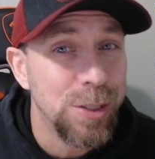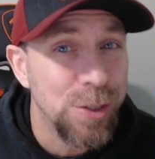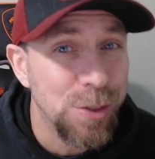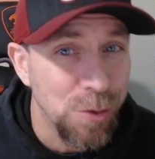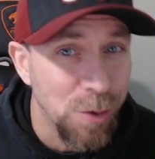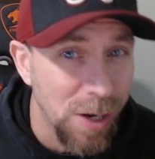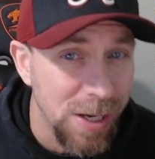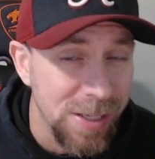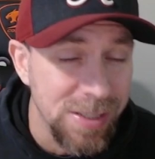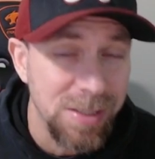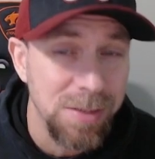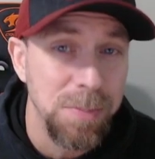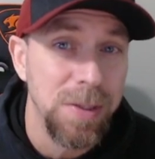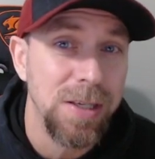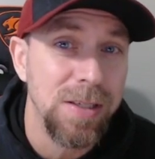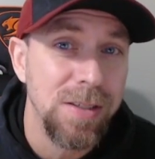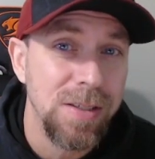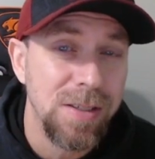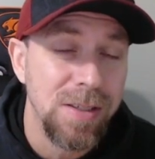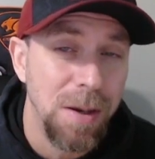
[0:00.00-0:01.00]
Trust
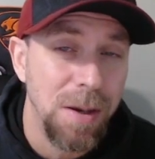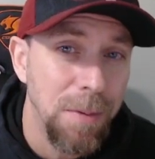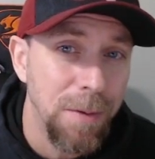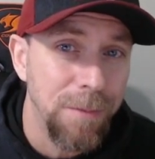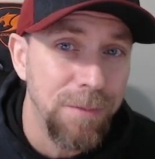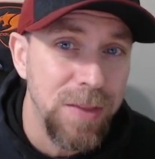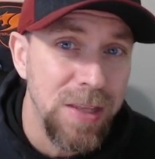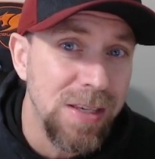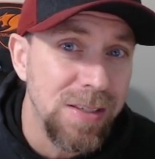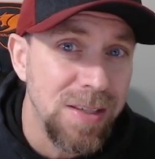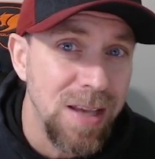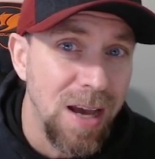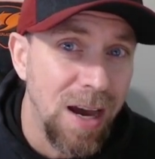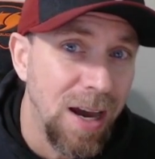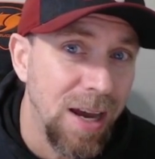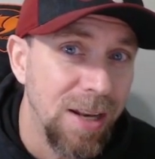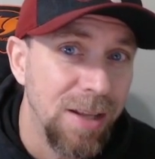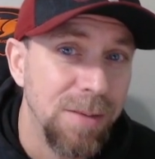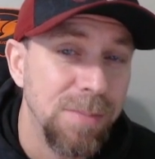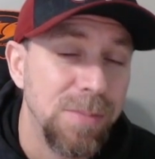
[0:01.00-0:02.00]
me, some of these
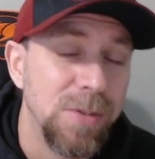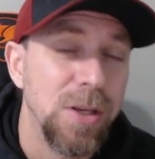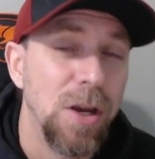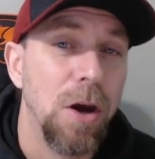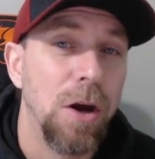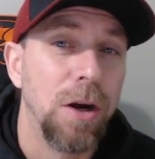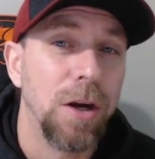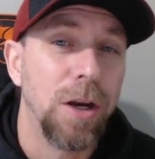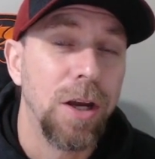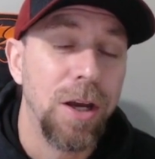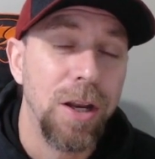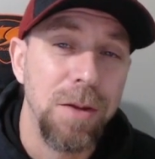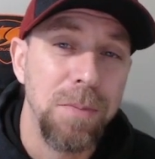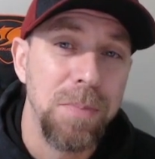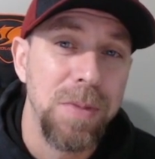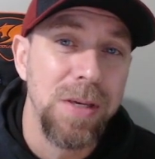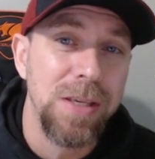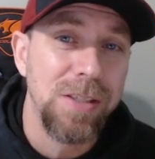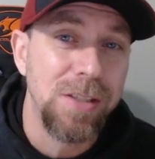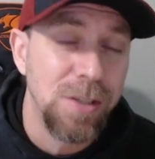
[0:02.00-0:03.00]
items are going to
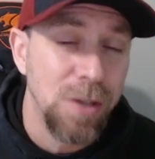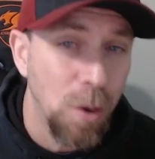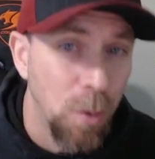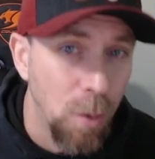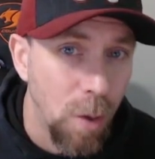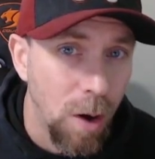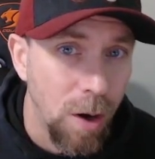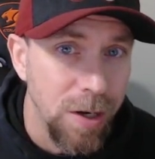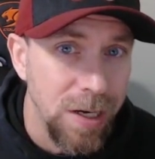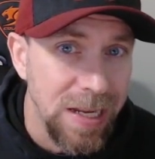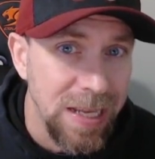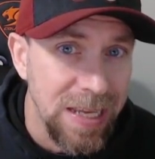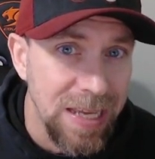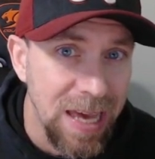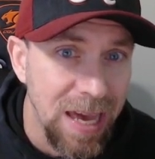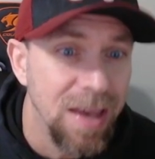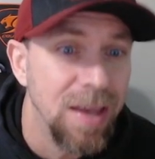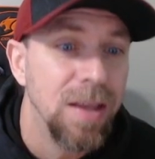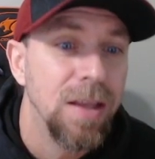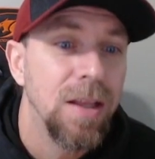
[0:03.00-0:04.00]
be so hard to
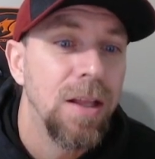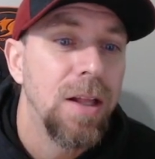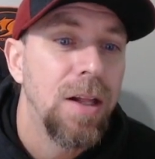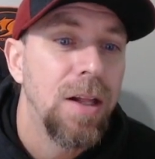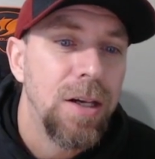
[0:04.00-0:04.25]
get.